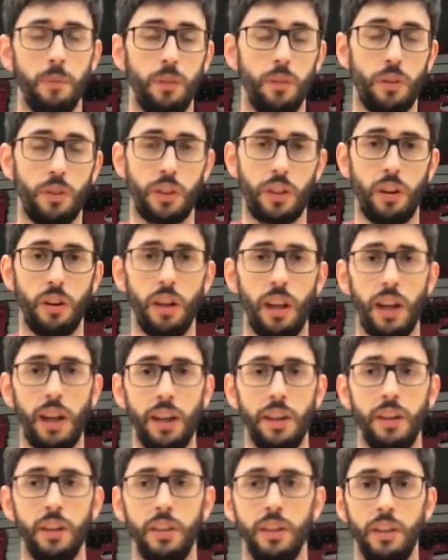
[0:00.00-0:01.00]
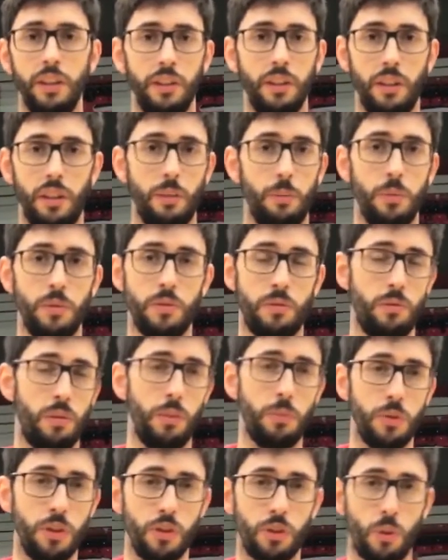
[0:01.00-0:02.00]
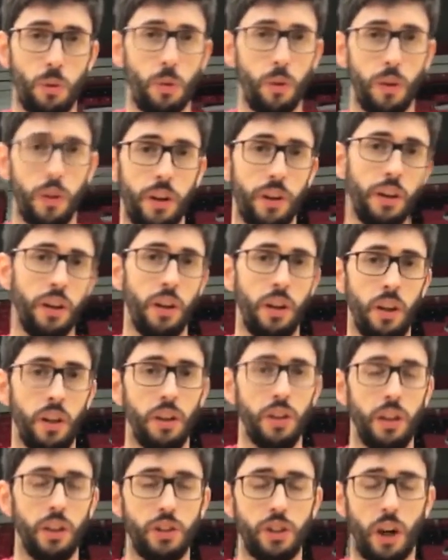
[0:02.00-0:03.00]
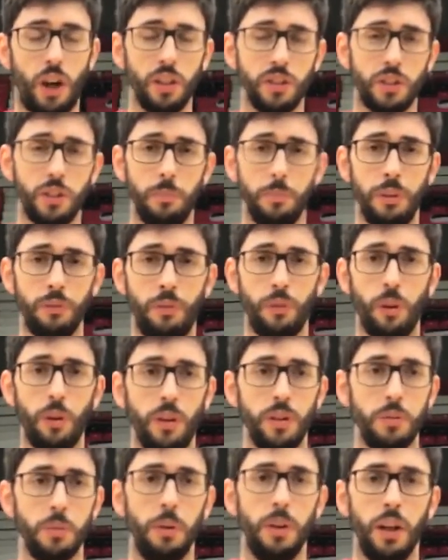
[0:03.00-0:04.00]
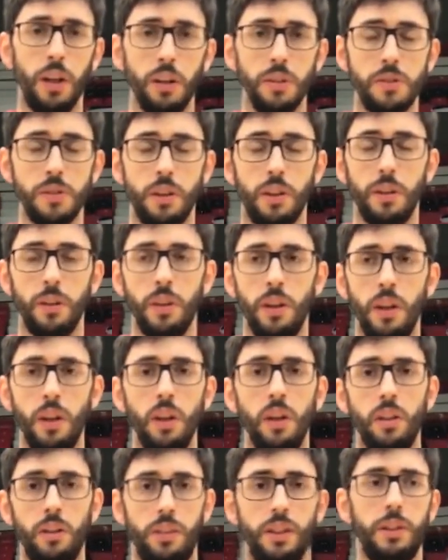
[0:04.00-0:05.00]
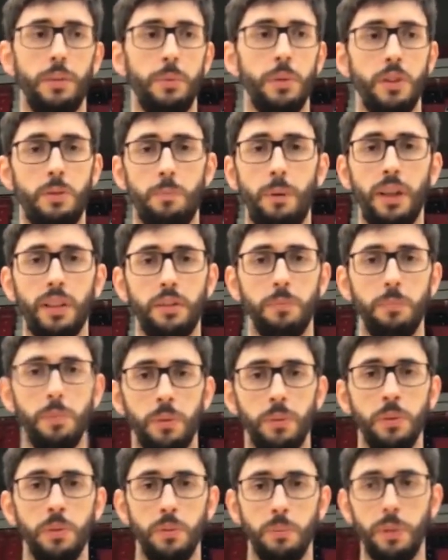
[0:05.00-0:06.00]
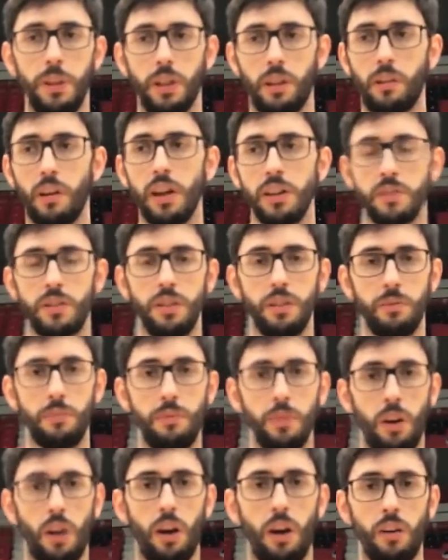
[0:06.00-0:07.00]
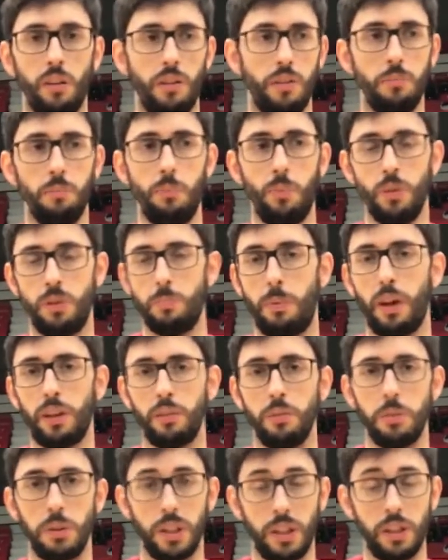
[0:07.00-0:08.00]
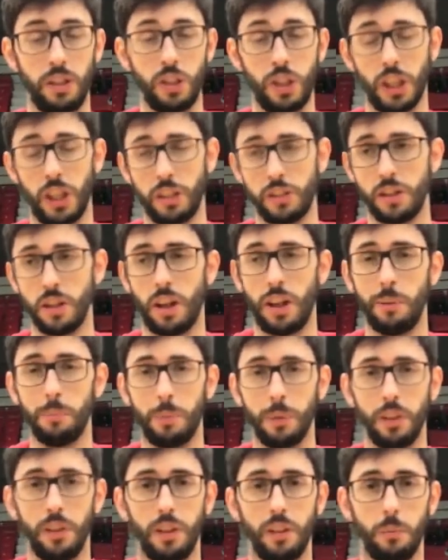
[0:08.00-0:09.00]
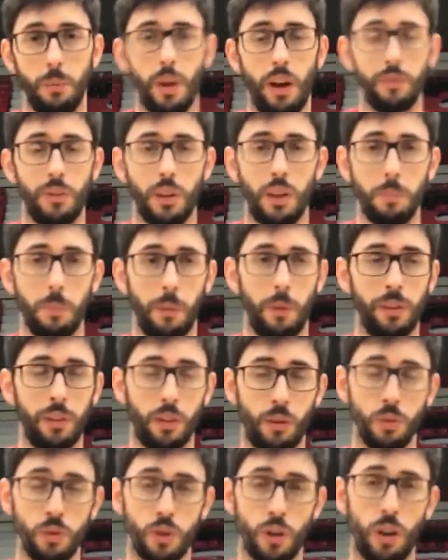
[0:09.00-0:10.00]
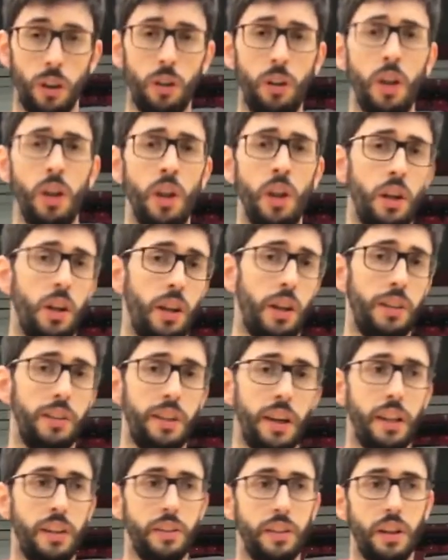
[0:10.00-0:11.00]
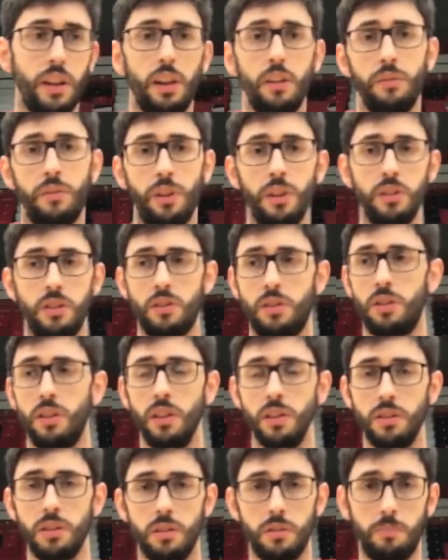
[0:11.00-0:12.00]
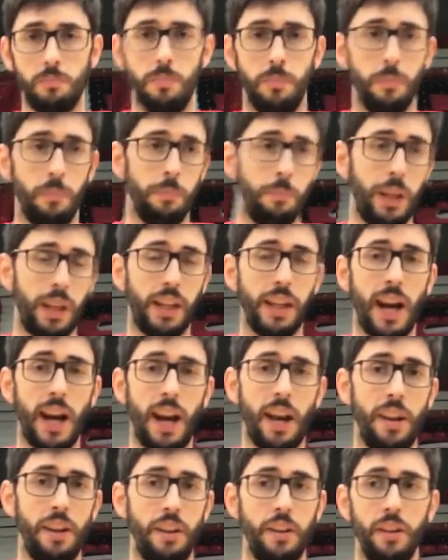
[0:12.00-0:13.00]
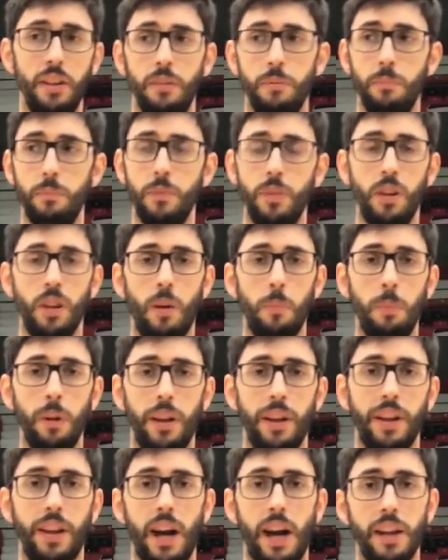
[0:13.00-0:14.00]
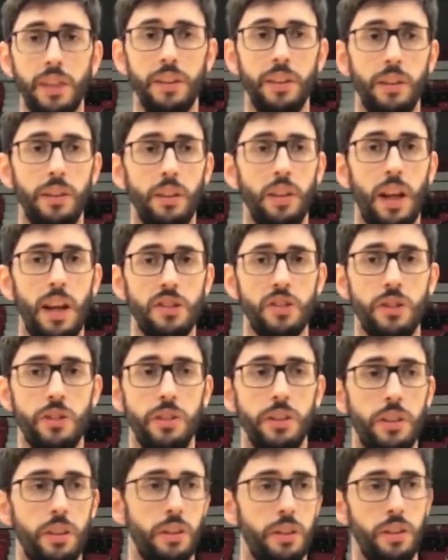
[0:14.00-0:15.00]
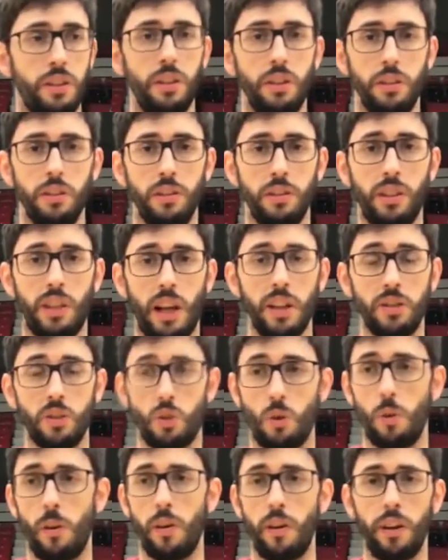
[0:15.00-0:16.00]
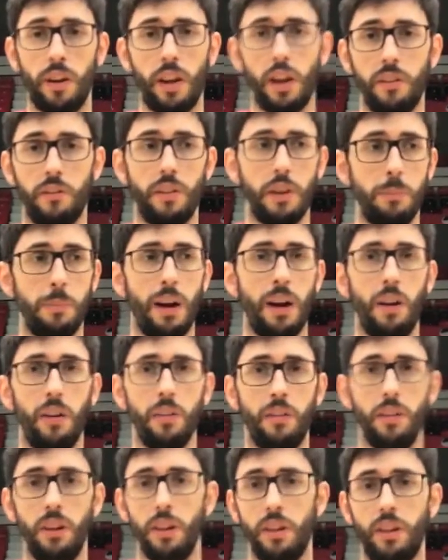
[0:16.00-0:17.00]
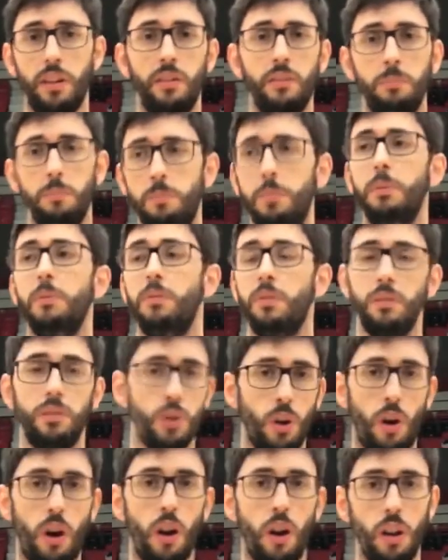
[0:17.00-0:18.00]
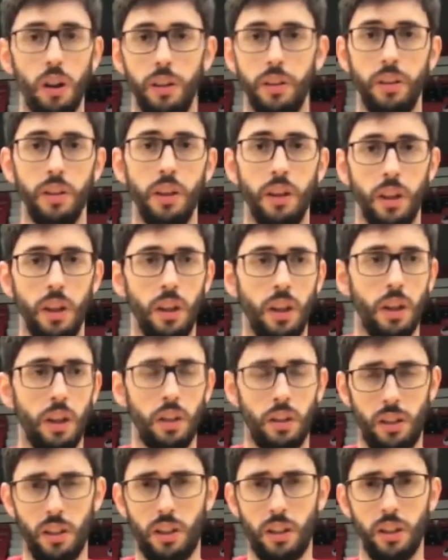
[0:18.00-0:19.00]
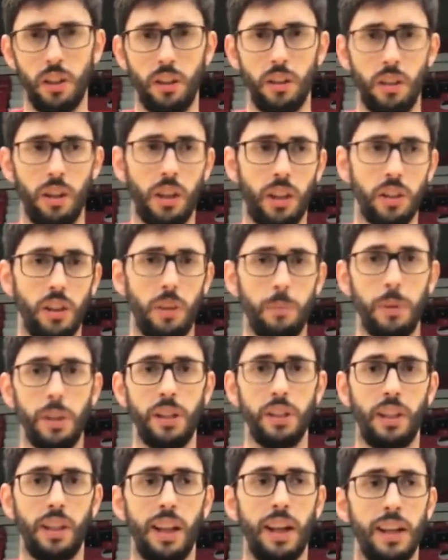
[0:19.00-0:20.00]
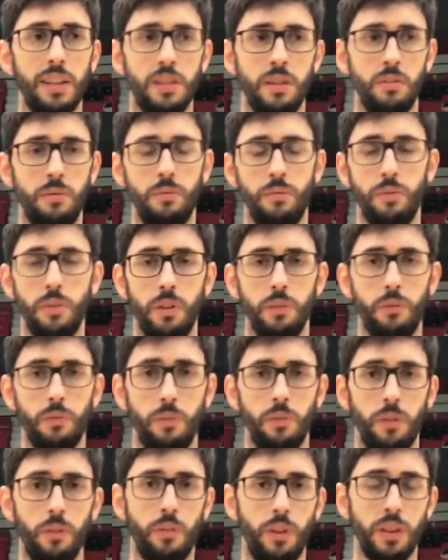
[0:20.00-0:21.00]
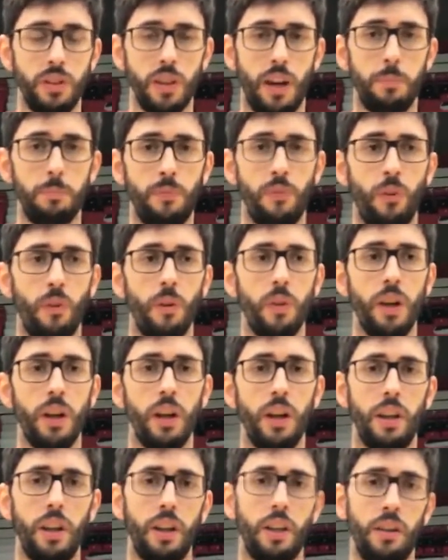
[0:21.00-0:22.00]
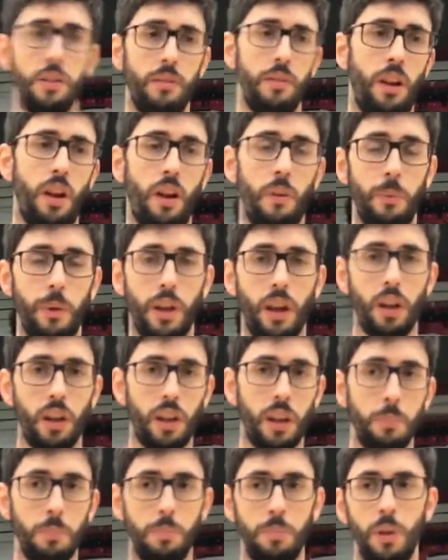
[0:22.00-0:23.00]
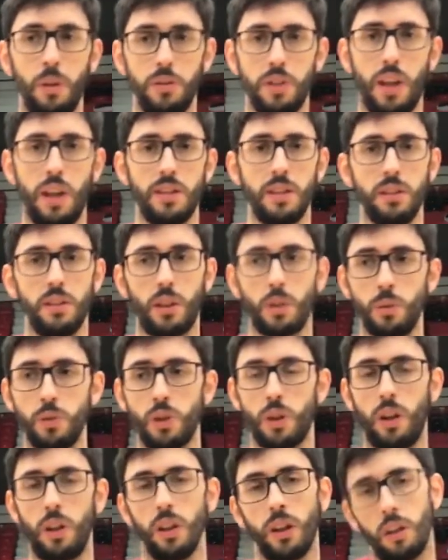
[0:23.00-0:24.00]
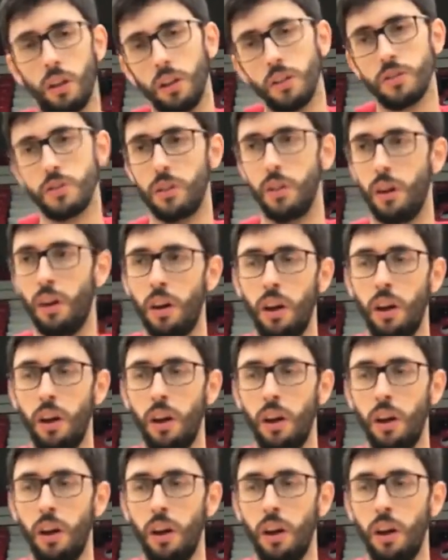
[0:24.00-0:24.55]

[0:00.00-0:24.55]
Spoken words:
North Carolina, and he was a scorer in Charleston before as well. So yeah, we expect him to be aggressive. We expect him to get his shots up, and we have to keep him under control. And then Delph, he's a big guy that, you know, playing Canada last year. He can score and can rebound, like, ball, and he can dominate the glass if he's up for it. And you know, we got to keep those guys under control. Also,